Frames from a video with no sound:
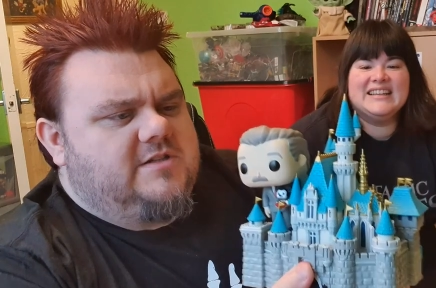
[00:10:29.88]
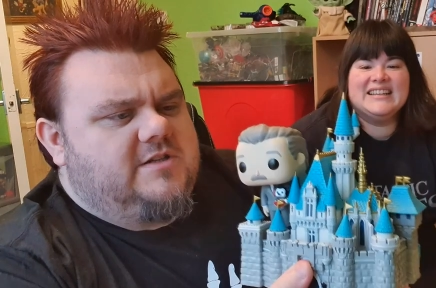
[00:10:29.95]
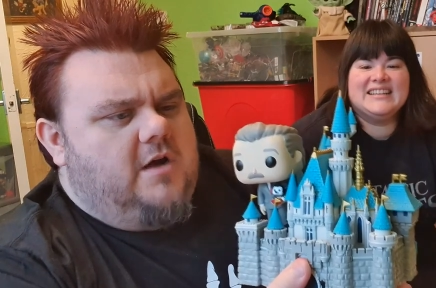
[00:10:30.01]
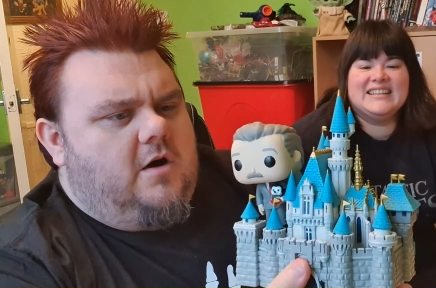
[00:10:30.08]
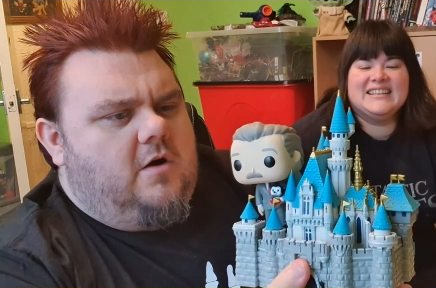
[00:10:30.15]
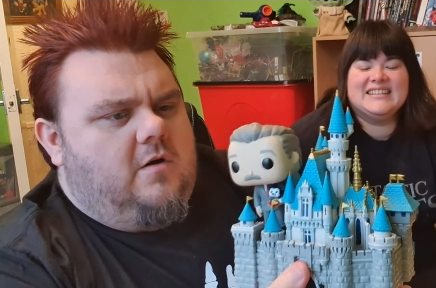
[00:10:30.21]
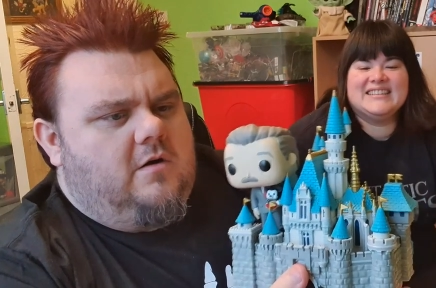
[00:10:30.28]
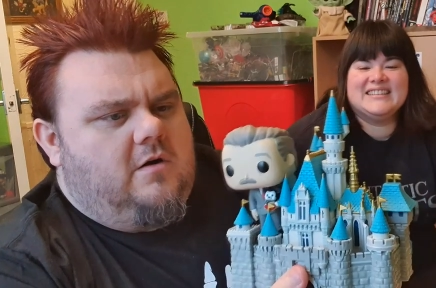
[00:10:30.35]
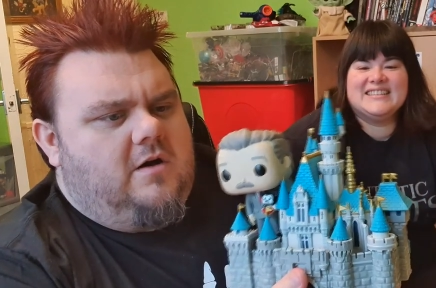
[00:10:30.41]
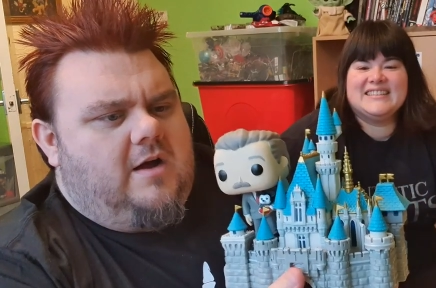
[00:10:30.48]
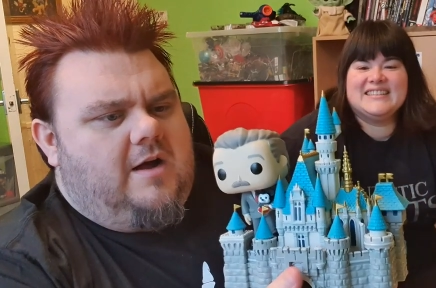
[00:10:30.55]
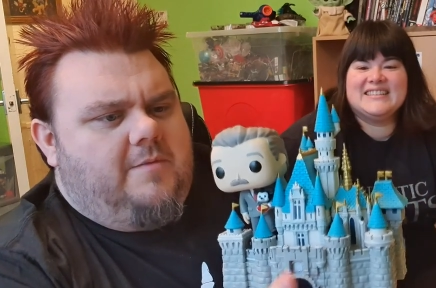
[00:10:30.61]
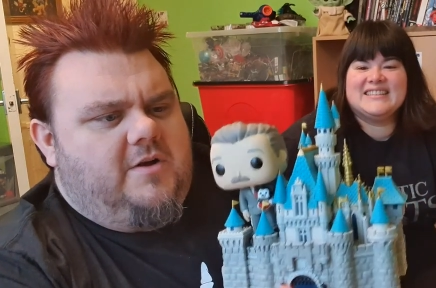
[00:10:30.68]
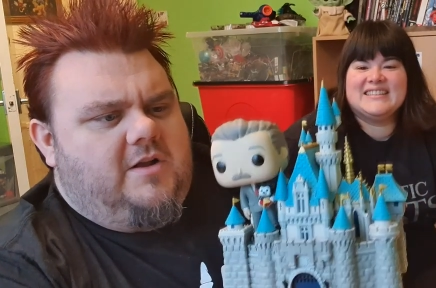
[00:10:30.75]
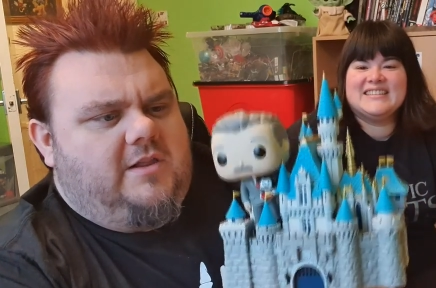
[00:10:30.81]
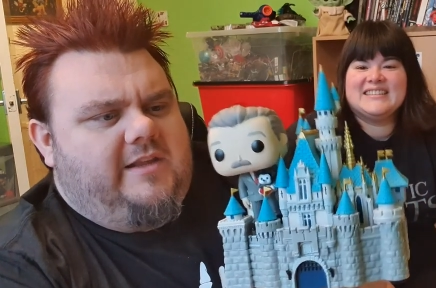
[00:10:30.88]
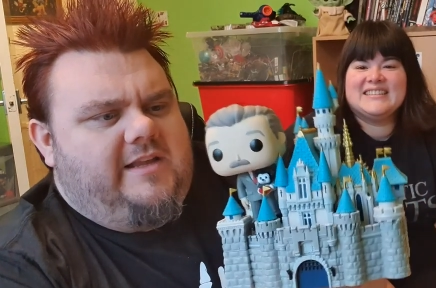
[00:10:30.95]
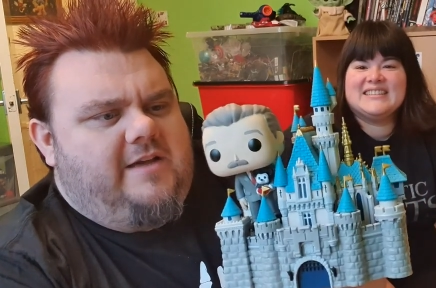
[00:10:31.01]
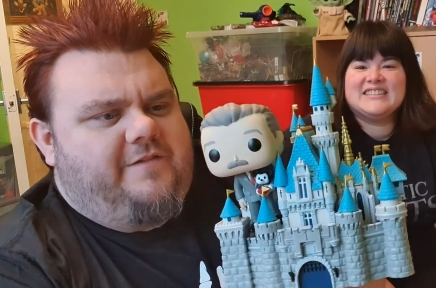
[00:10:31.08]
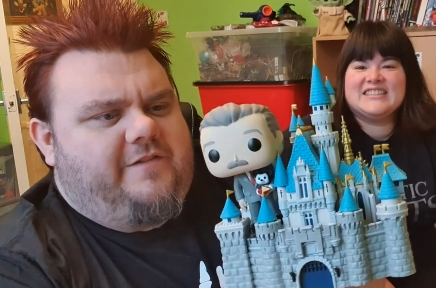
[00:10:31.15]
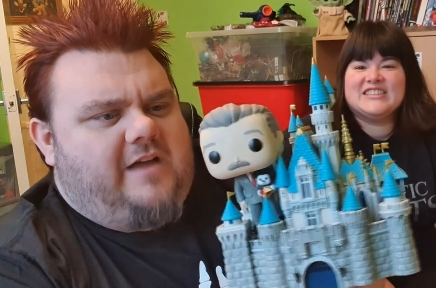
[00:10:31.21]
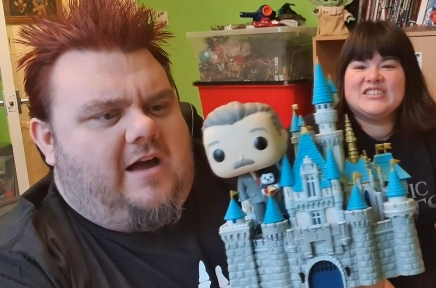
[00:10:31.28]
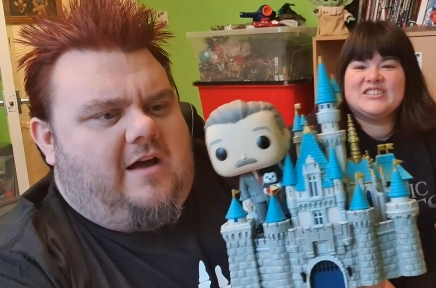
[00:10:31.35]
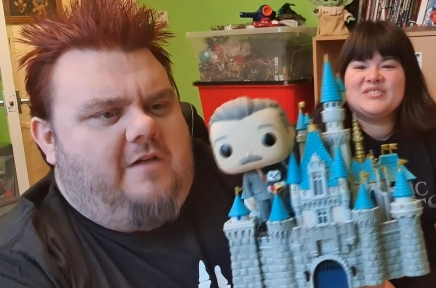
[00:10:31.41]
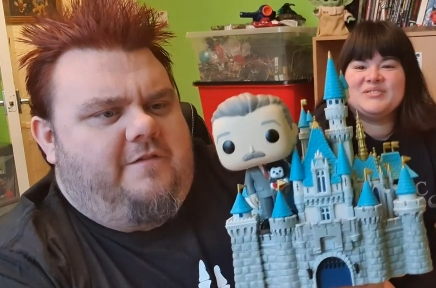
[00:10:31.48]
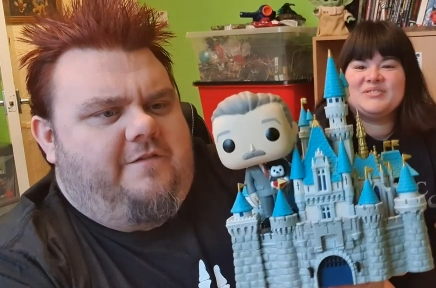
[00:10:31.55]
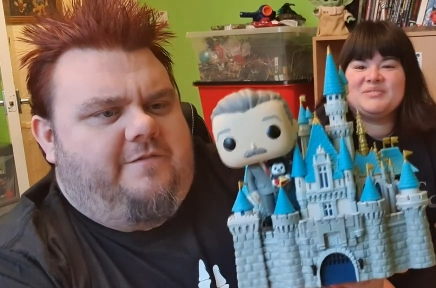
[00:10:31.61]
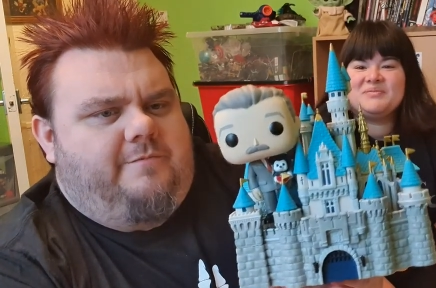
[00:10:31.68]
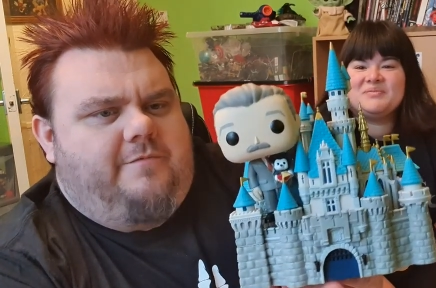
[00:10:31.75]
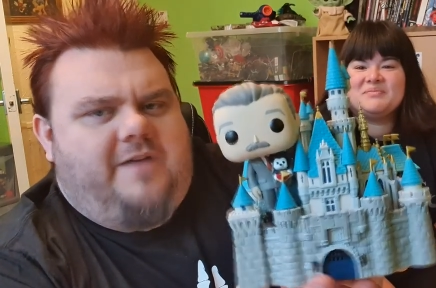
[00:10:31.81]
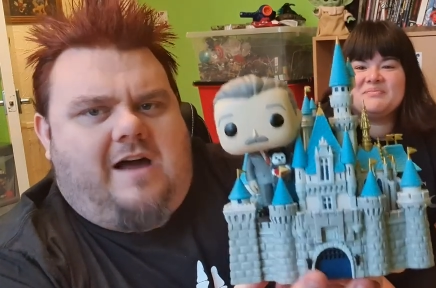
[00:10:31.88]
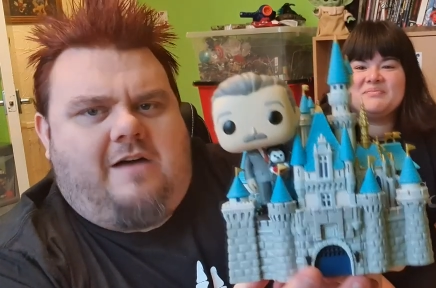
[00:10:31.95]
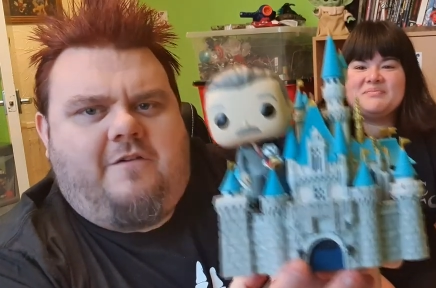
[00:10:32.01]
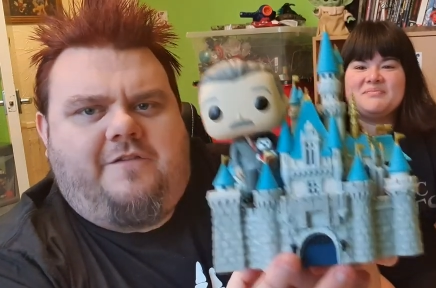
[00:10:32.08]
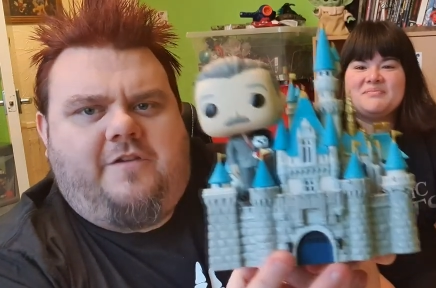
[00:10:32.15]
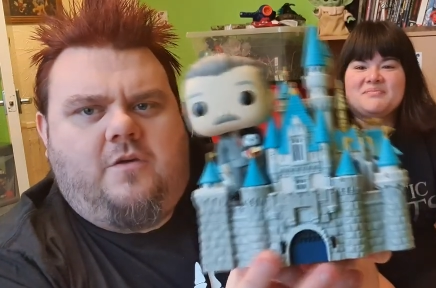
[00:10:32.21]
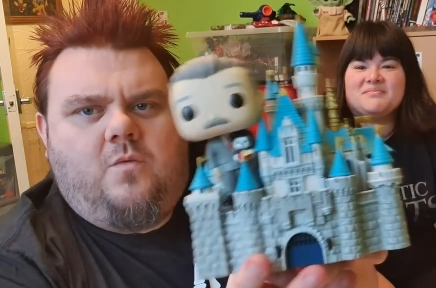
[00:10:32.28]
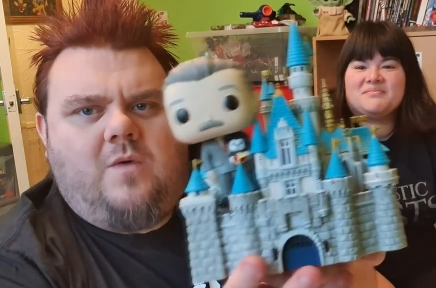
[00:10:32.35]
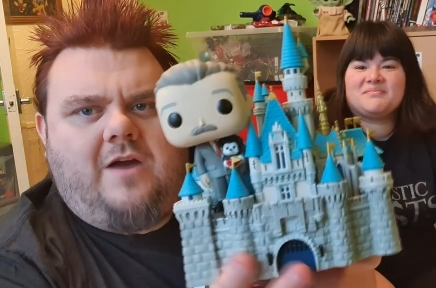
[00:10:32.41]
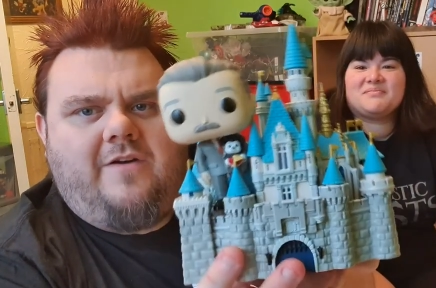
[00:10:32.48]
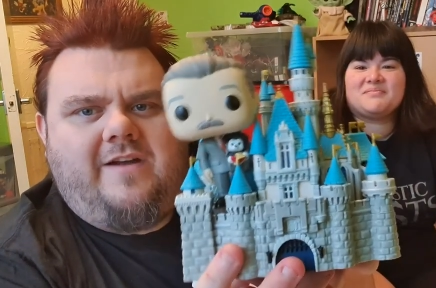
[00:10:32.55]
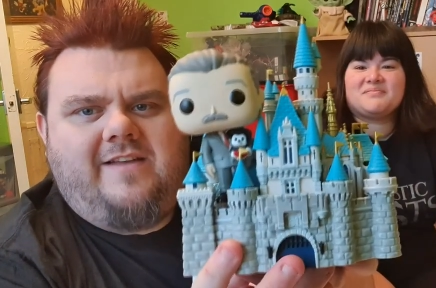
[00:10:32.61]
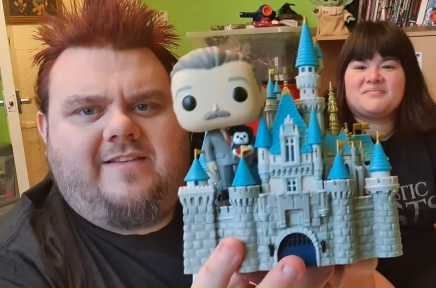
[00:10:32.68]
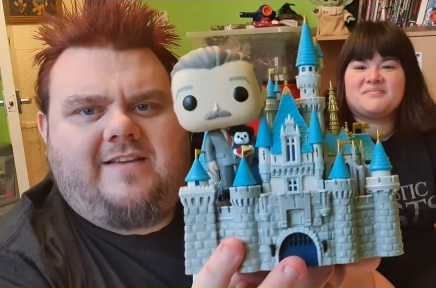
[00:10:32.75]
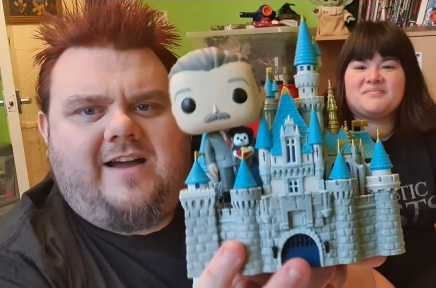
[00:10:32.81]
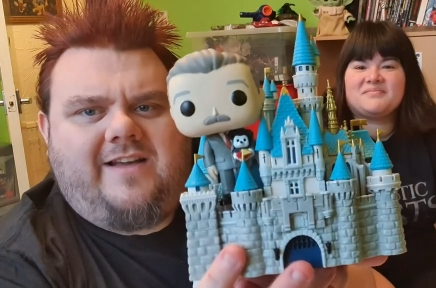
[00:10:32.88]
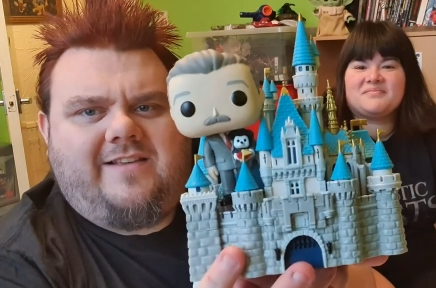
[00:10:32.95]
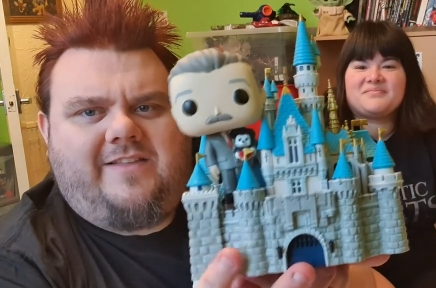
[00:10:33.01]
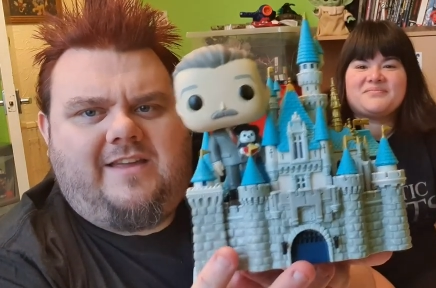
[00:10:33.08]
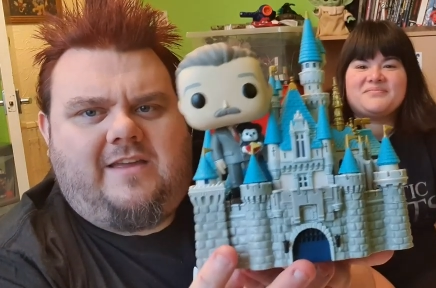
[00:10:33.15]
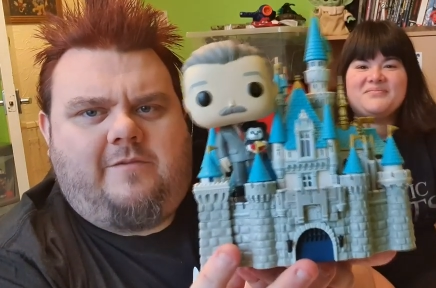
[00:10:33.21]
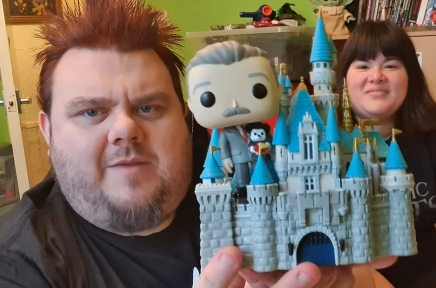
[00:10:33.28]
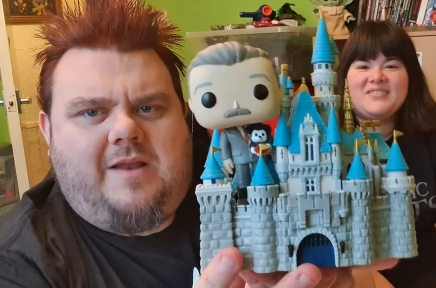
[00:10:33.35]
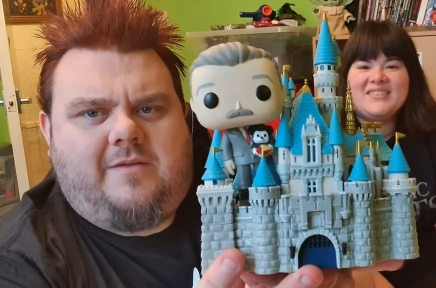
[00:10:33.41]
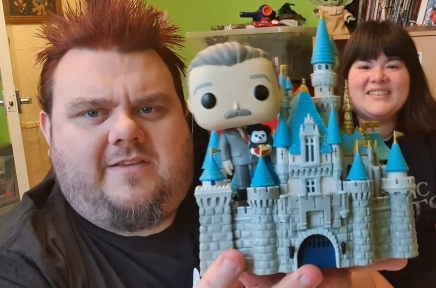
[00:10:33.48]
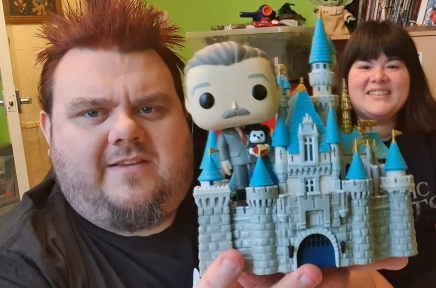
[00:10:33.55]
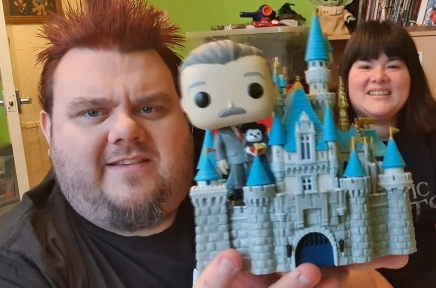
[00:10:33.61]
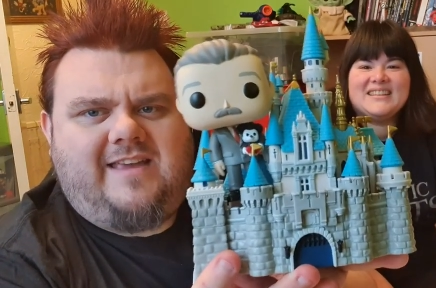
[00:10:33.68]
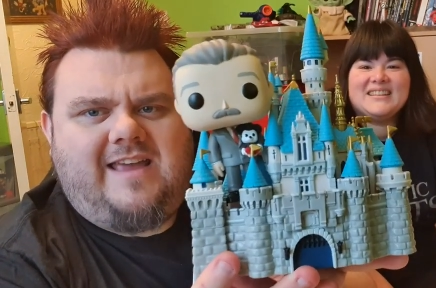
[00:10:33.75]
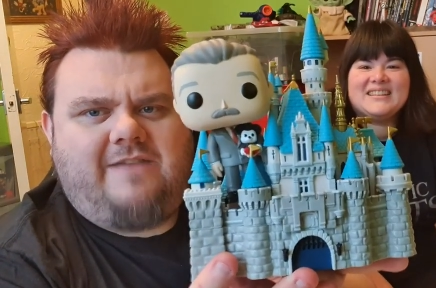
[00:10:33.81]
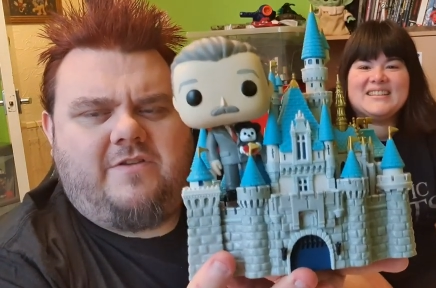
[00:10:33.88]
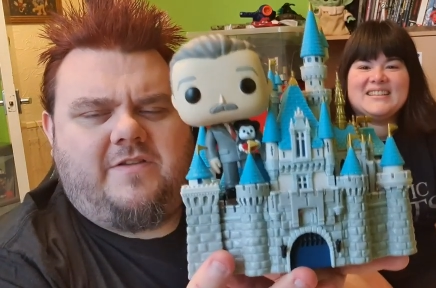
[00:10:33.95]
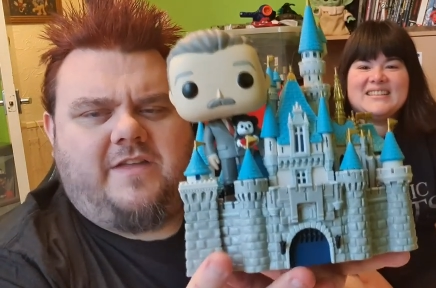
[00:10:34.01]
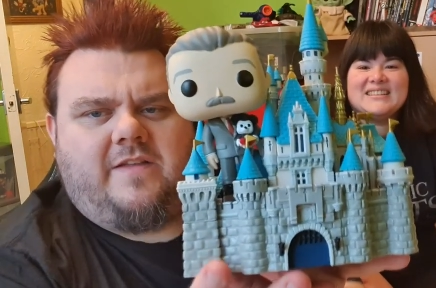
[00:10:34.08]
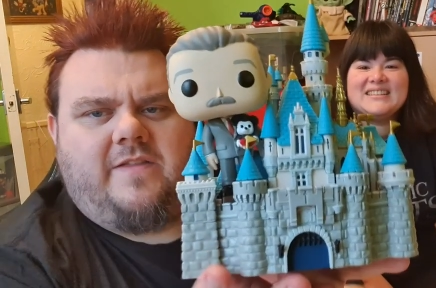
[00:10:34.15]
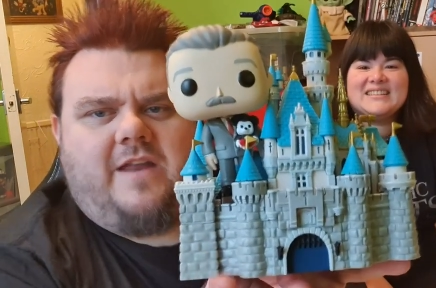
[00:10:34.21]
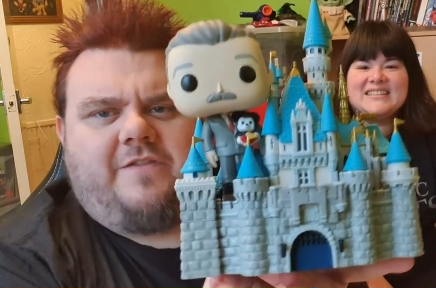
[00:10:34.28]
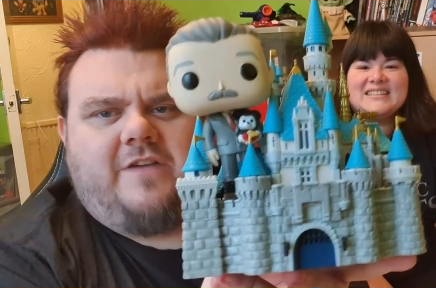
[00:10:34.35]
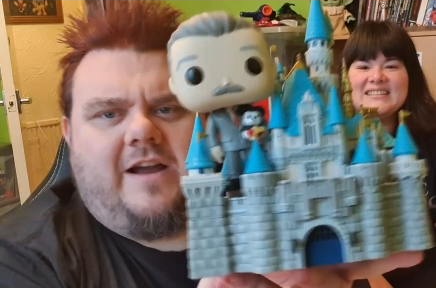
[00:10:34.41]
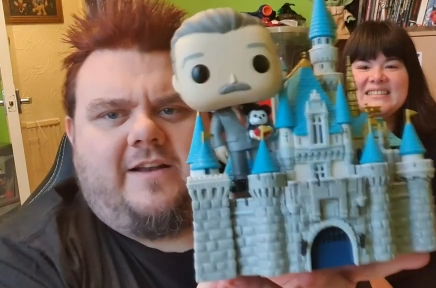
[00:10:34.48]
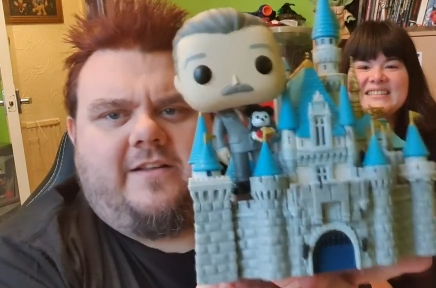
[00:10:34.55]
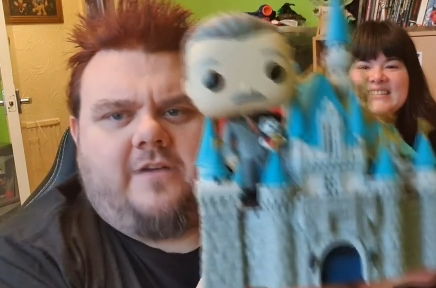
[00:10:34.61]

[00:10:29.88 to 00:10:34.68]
Speaker 1: So I'm gonna leave that that review where it is, guys. I think you've been able to see everything that I've kind of